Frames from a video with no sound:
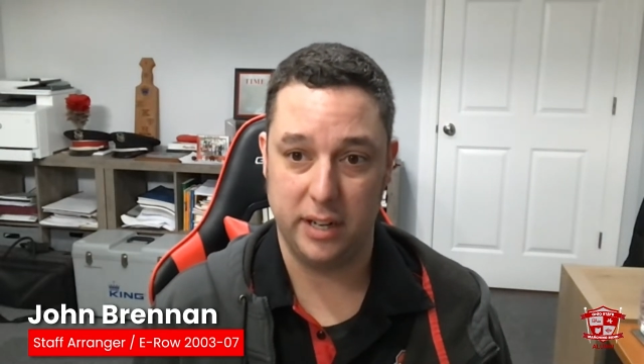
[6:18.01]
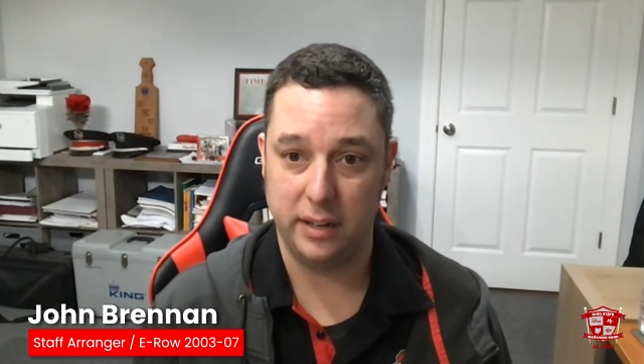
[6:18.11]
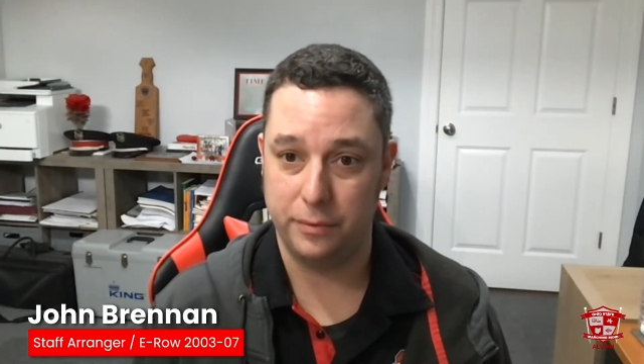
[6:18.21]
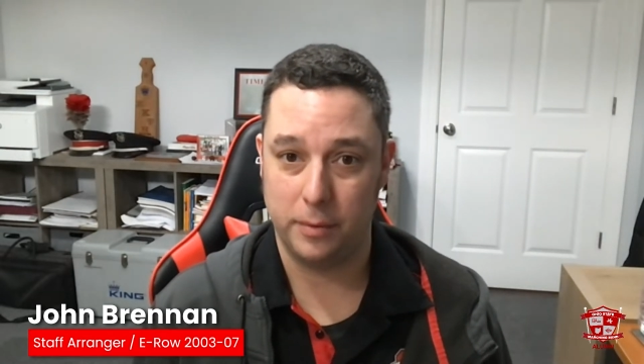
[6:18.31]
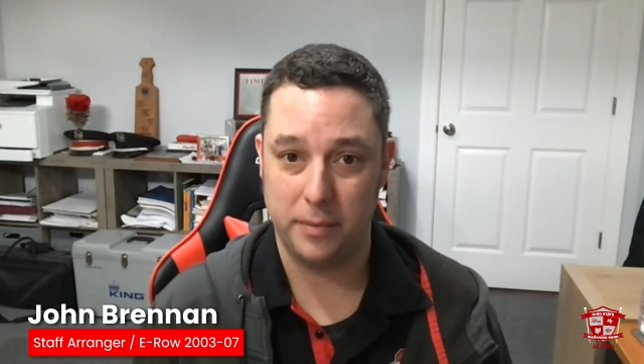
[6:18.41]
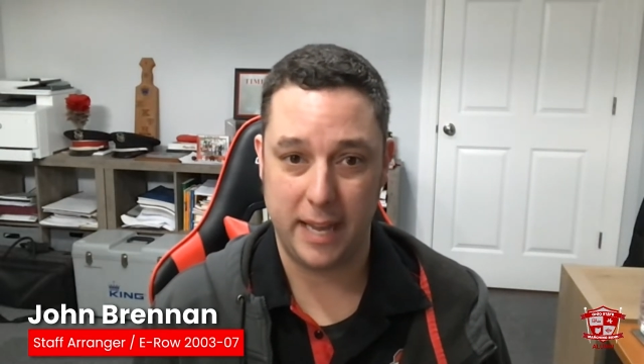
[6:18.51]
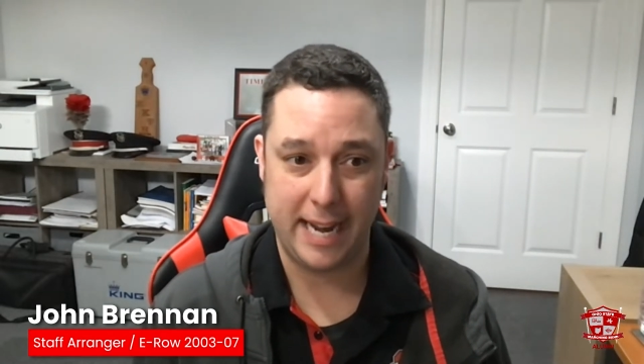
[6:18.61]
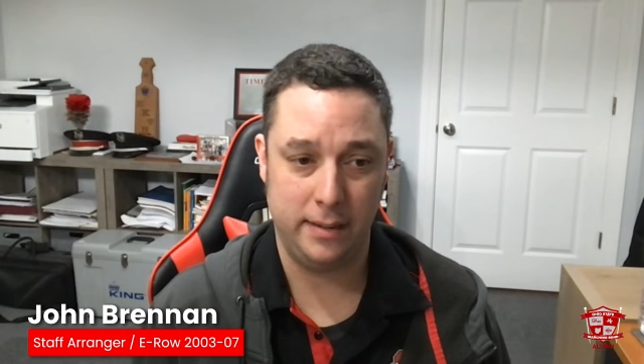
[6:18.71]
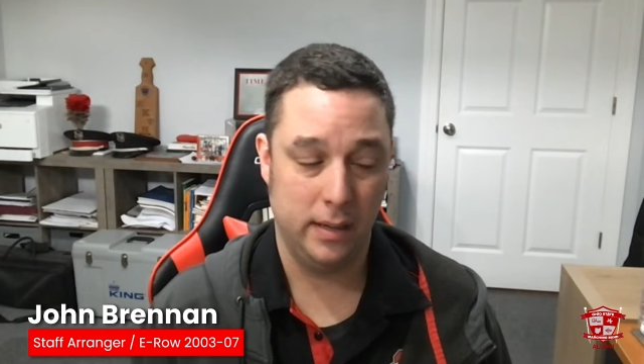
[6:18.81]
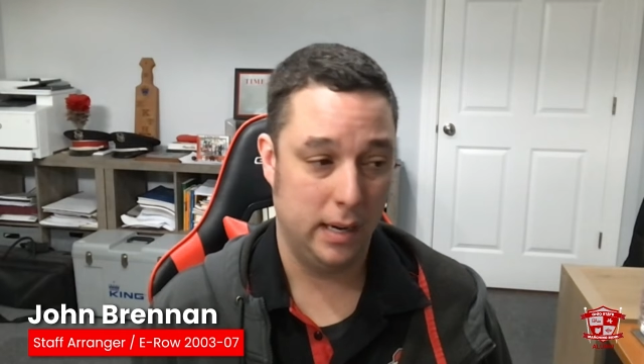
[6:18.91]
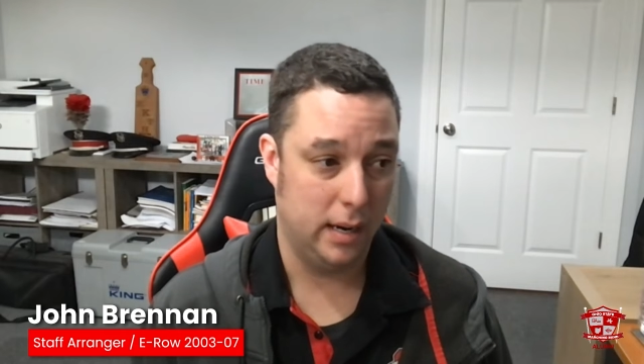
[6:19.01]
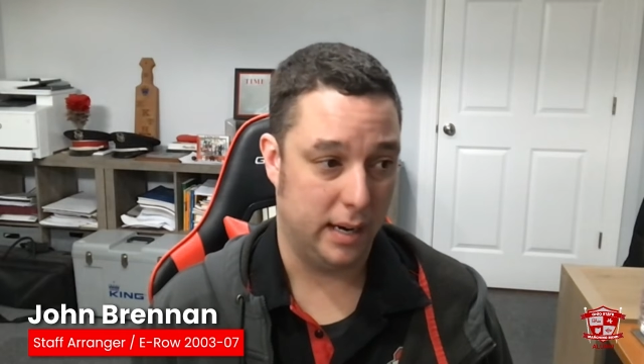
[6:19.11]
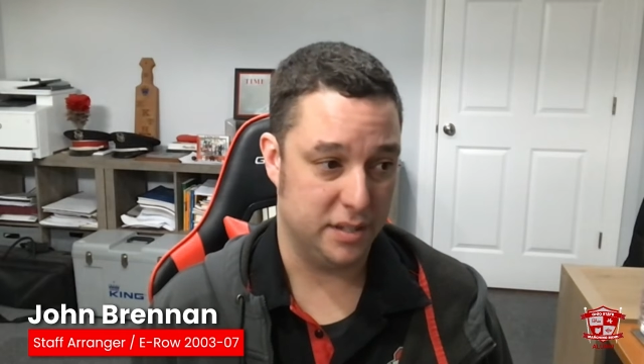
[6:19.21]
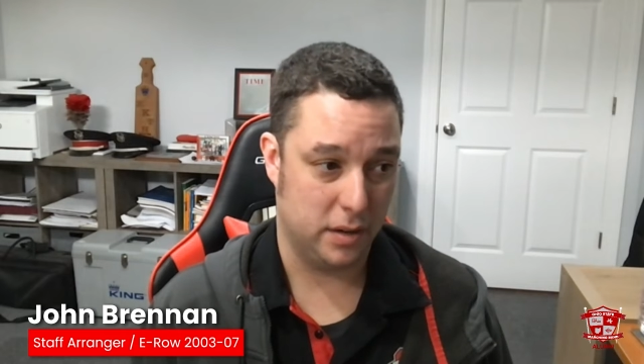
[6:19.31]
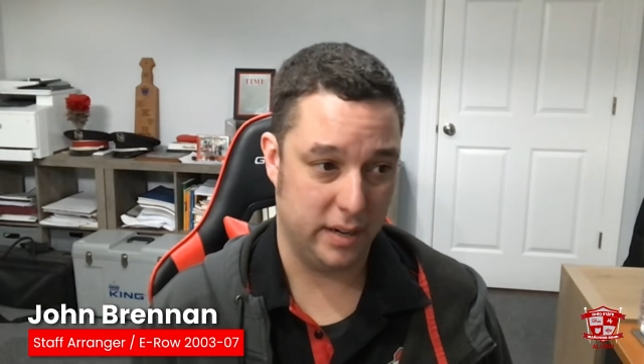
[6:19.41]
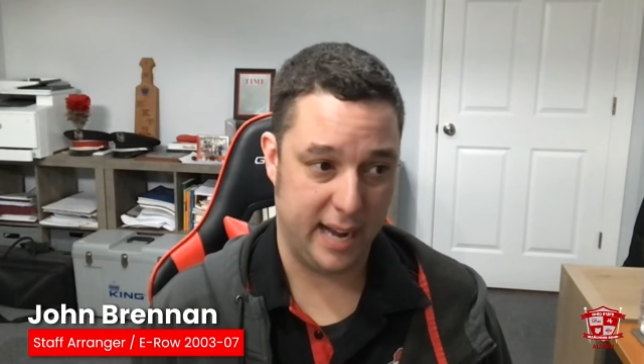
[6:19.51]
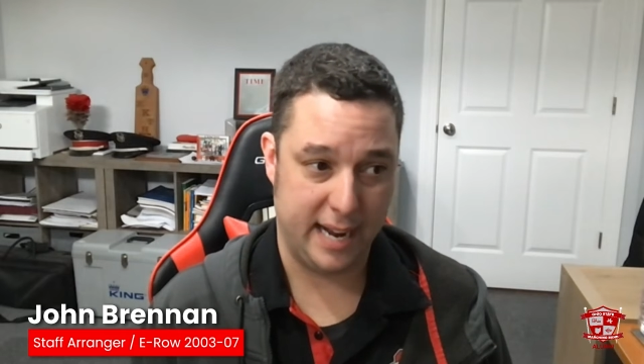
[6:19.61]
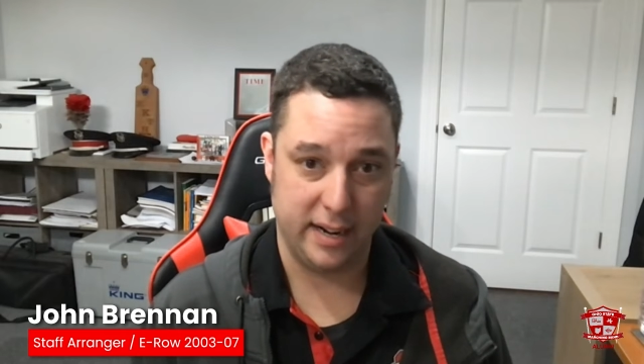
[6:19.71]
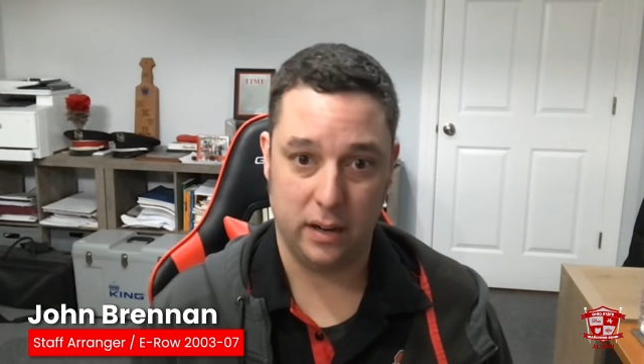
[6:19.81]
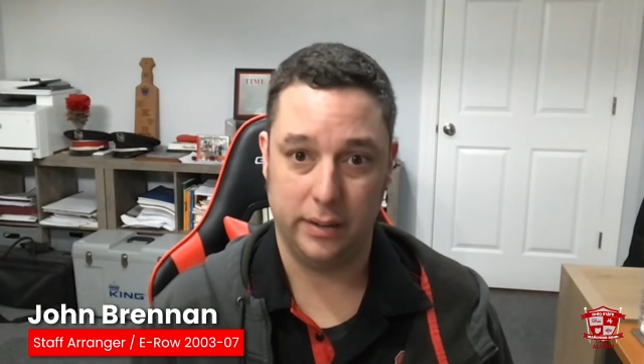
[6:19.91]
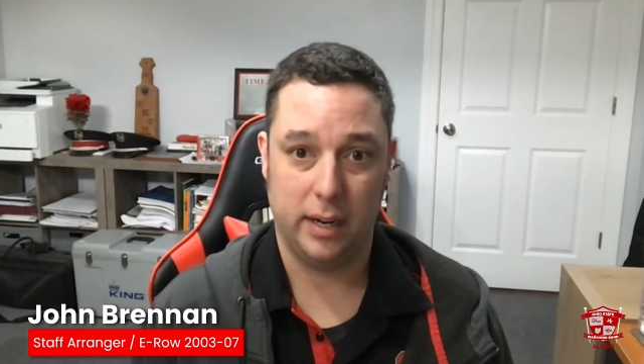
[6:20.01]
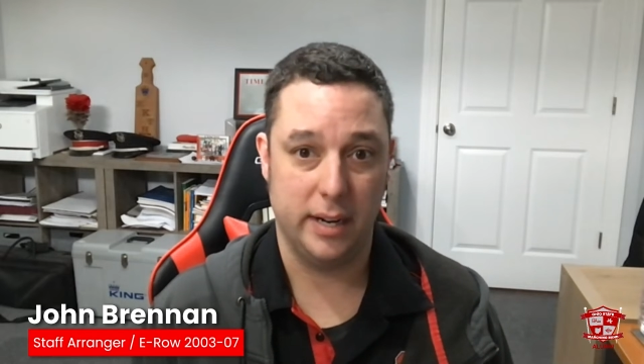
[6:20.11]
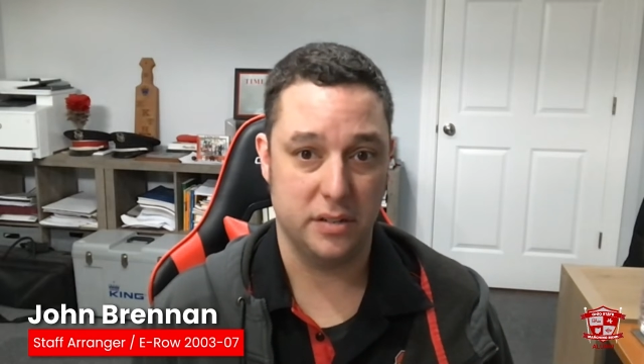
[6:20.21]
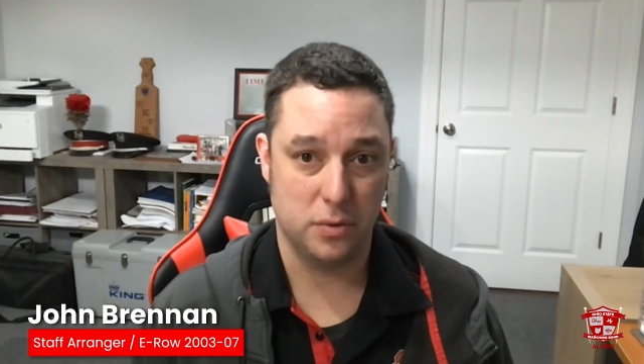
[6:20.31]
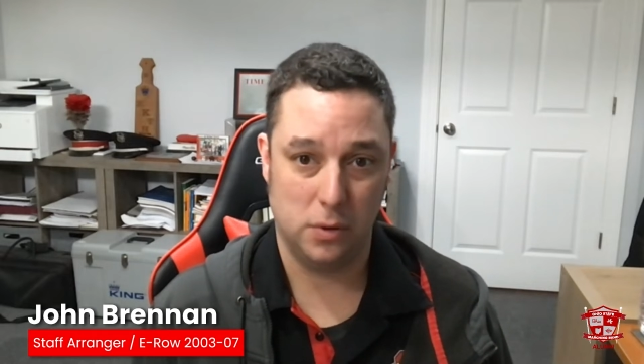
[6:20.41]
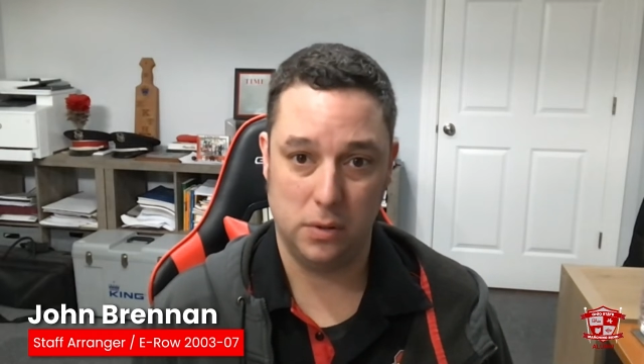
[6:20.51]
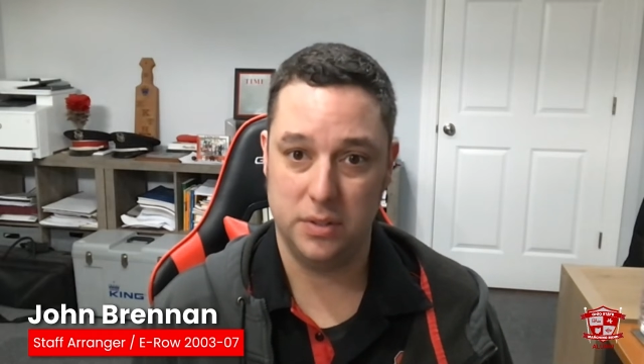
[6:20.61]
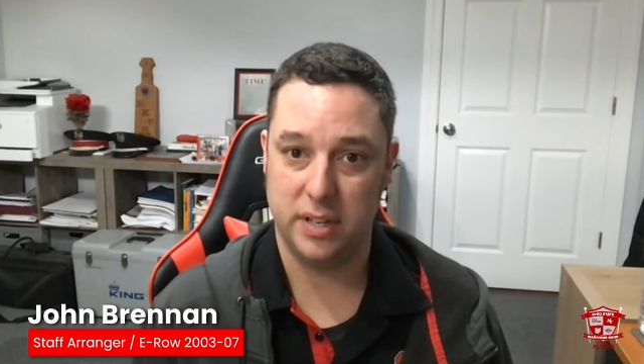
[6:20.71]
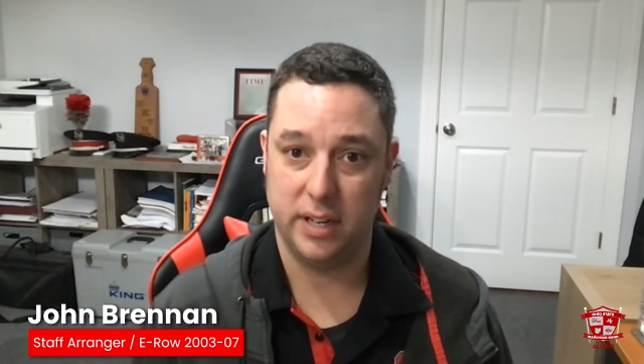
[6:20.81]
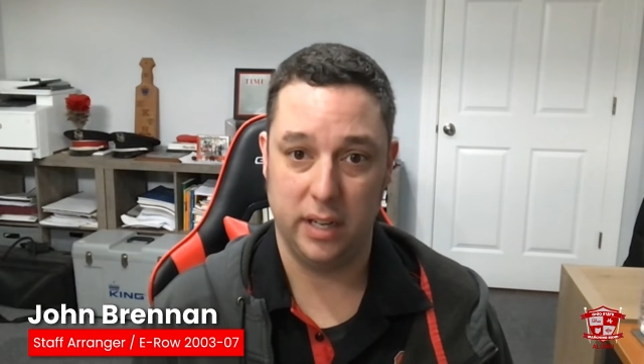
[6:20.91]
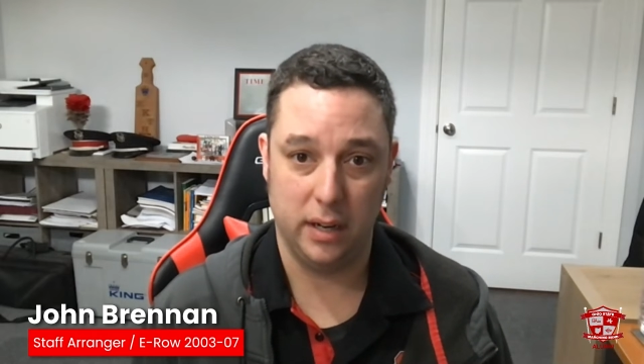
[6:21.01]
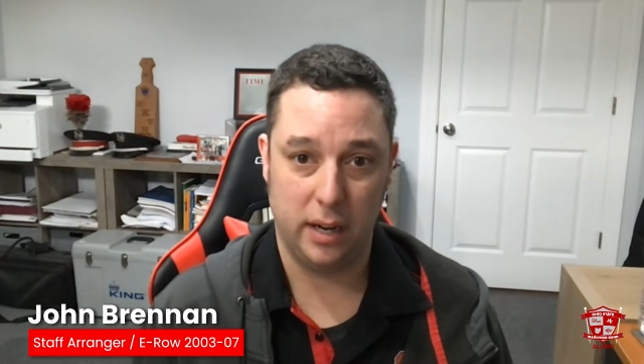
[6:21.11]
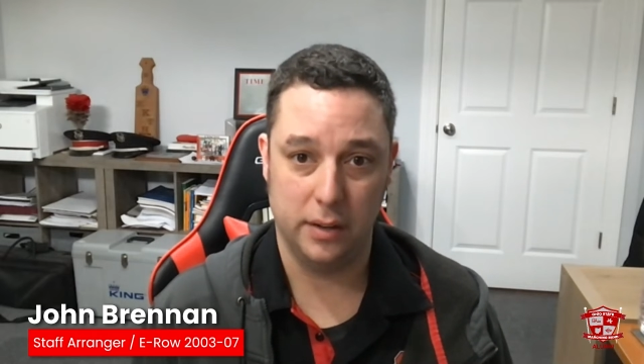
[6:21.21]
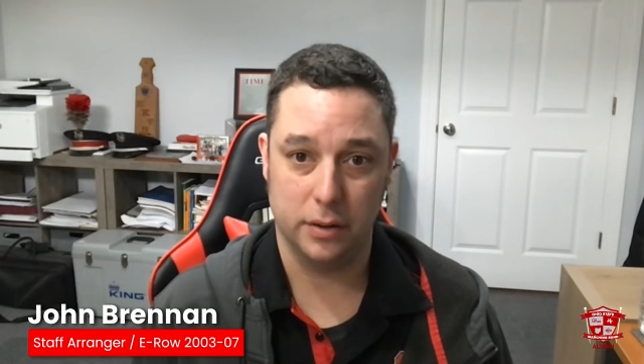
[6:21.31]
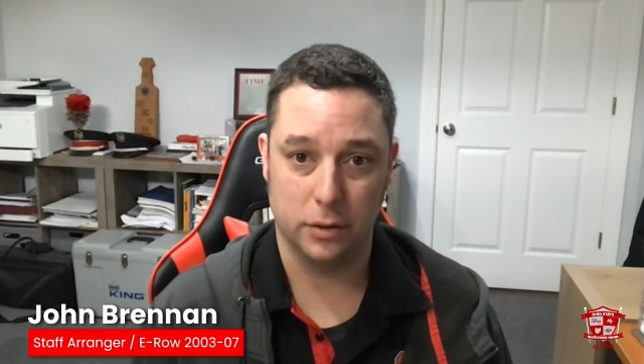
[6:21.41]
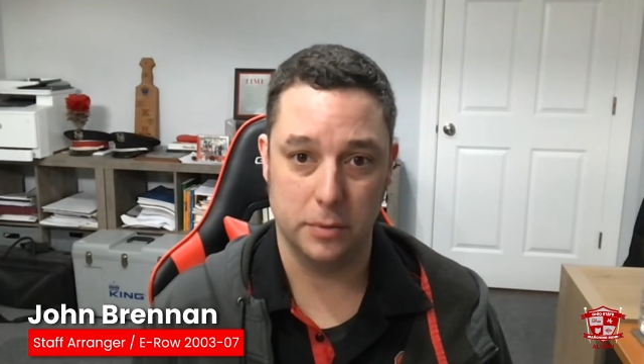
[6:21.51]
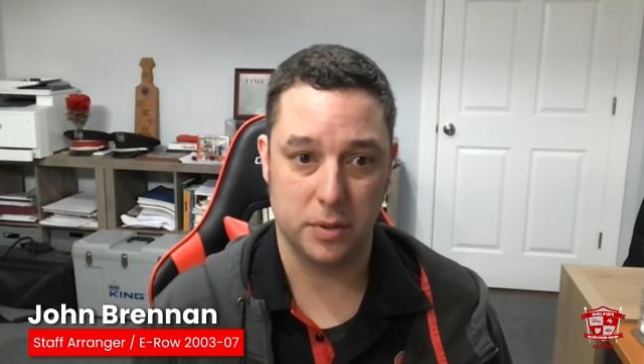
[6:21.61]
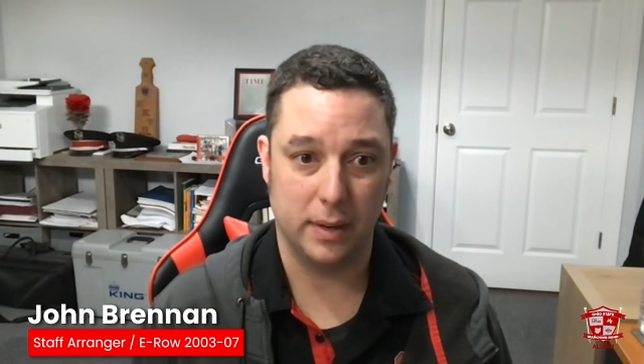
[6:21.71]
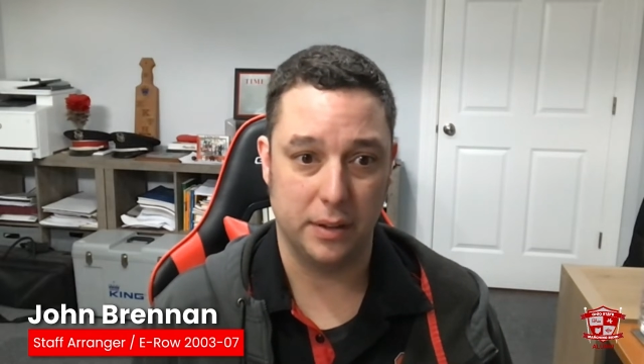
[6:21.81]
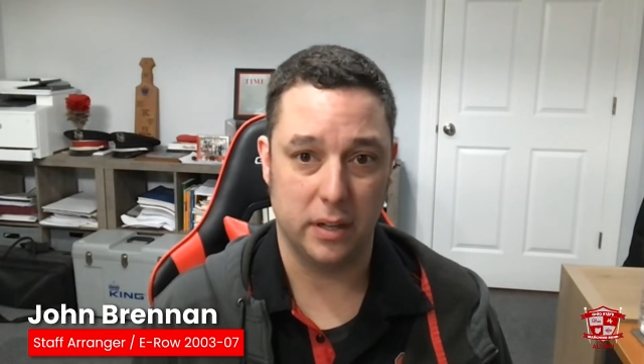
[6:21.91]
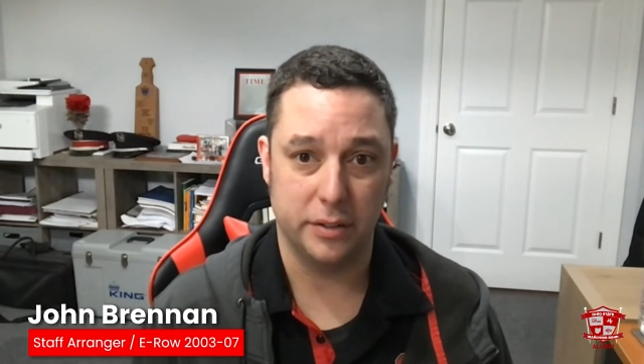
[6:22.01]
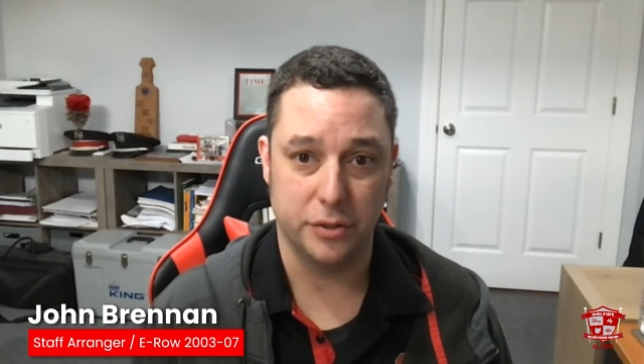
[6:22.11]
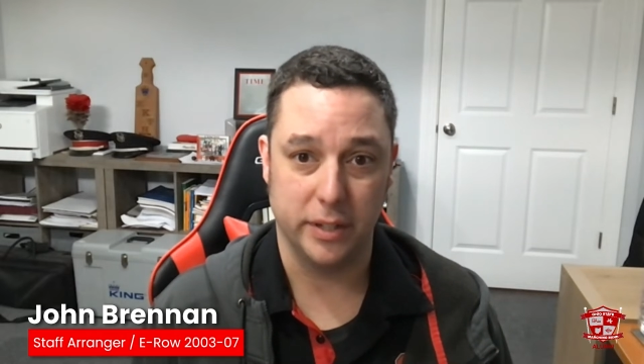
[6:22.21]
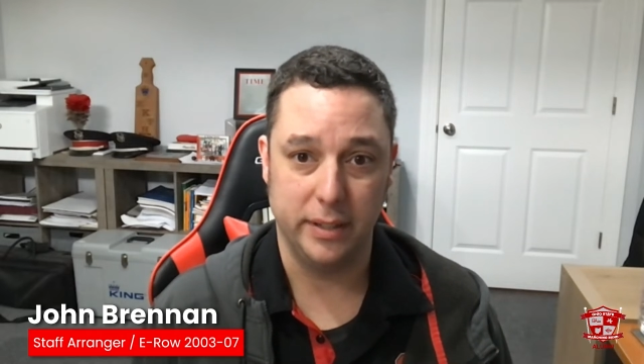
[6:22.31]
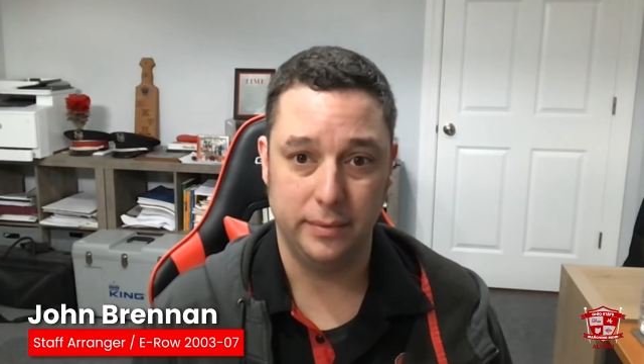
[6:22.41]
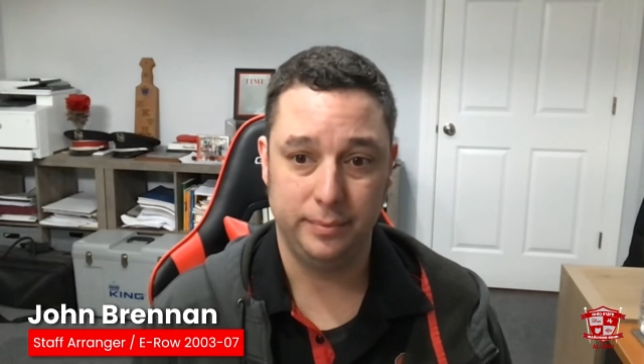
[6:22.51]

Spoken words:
And from that, I started adding on high schools and other groups around the country.